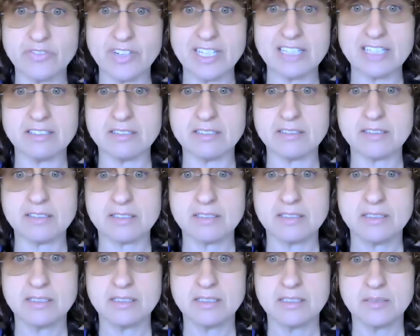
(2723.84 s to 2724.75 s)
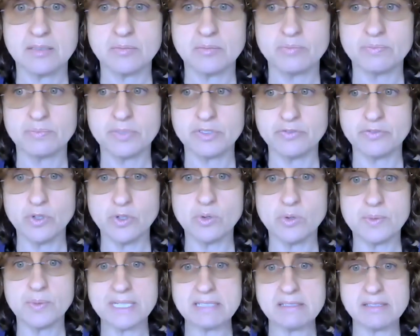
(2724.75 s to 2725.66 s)
vetted before
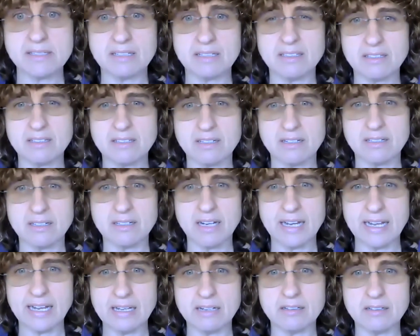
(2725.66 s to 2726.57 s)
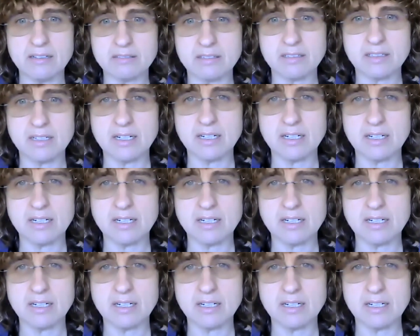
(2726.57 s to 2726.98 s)
we send it out?